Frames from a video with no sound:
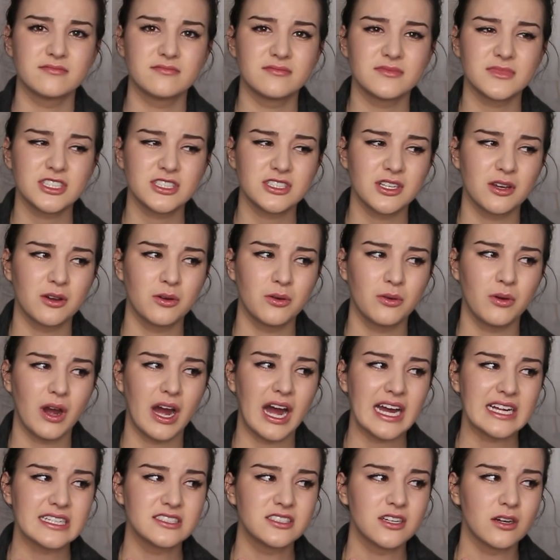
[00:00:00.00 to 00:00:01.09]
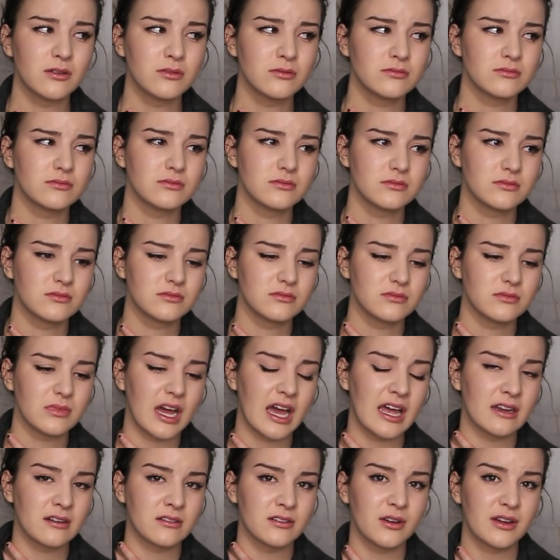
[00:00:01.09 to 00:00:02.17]
So I don't
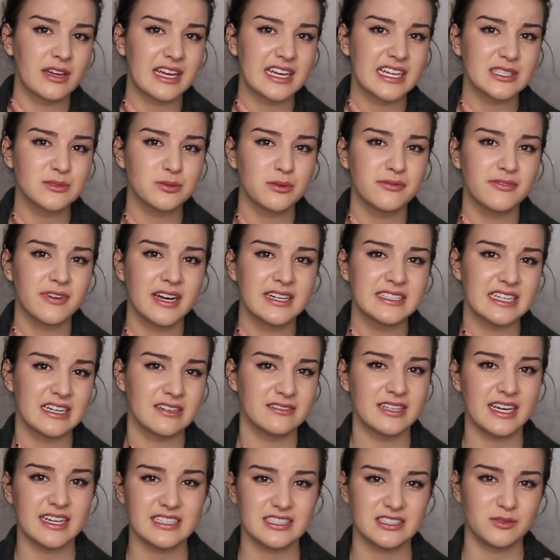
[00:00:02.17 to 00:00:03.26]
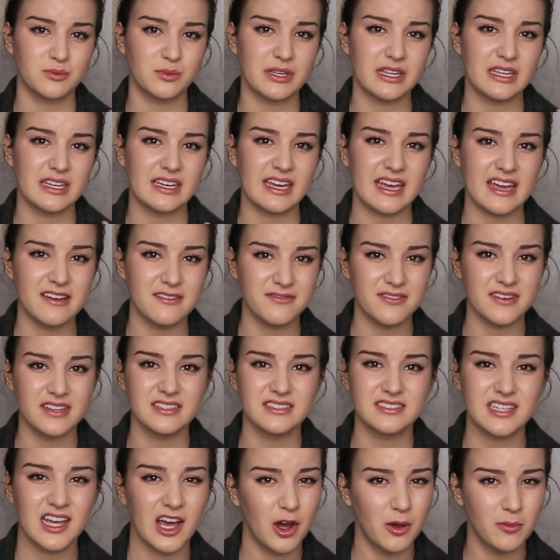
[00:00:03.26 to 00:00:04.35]
know, I guess we'll find out next week if
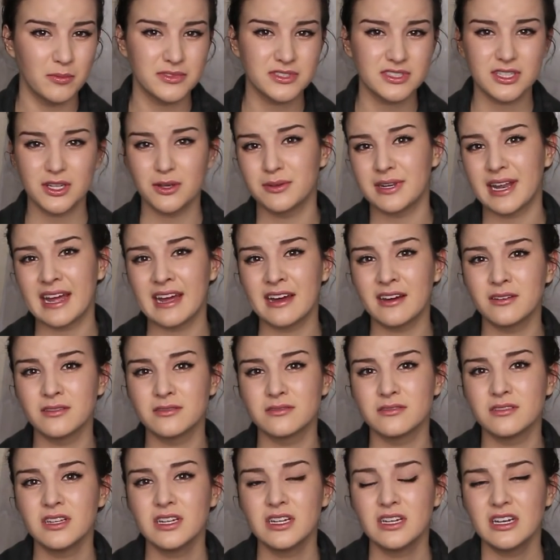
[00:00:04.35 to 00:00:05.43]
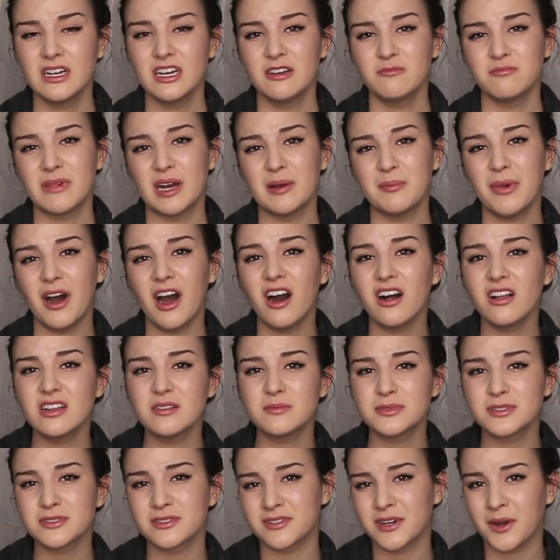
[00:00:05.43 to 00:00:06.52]
it's helped slow down my
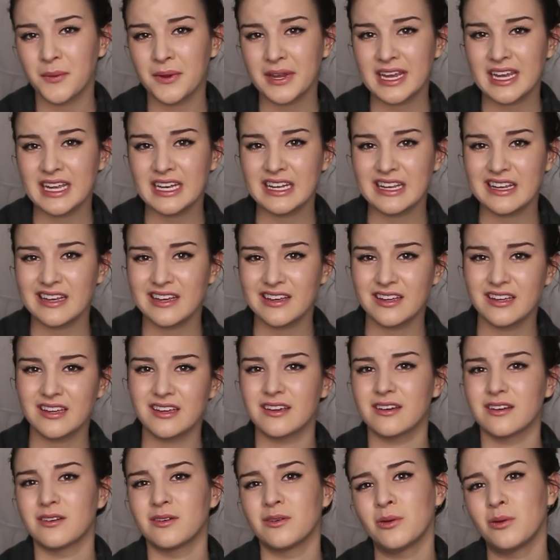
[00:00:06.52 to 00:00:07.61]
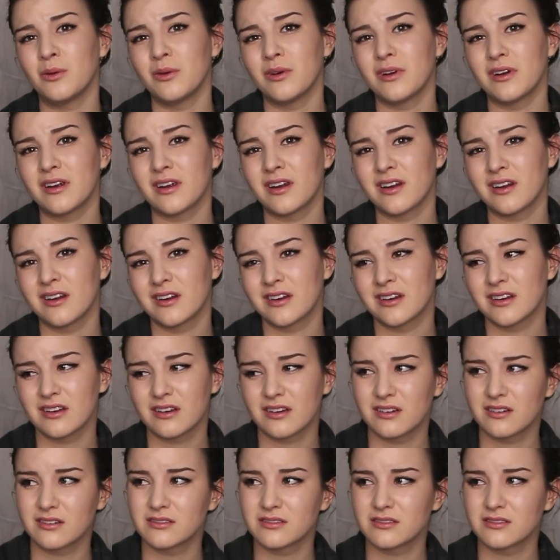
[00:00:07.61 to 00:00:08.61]
polyps growing any, or,